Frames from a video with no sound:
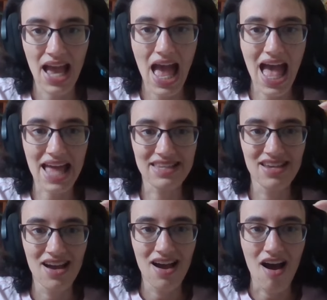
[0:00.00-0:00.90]
And
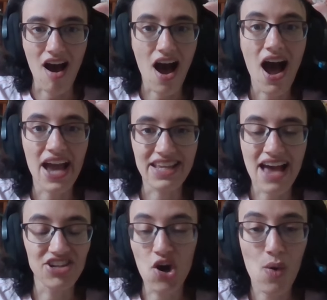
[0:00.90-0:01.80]
I
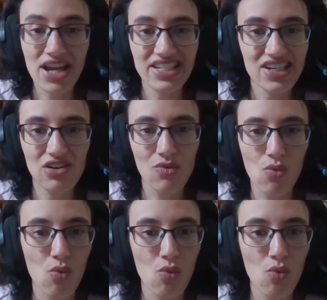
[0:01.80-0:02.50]
had no idea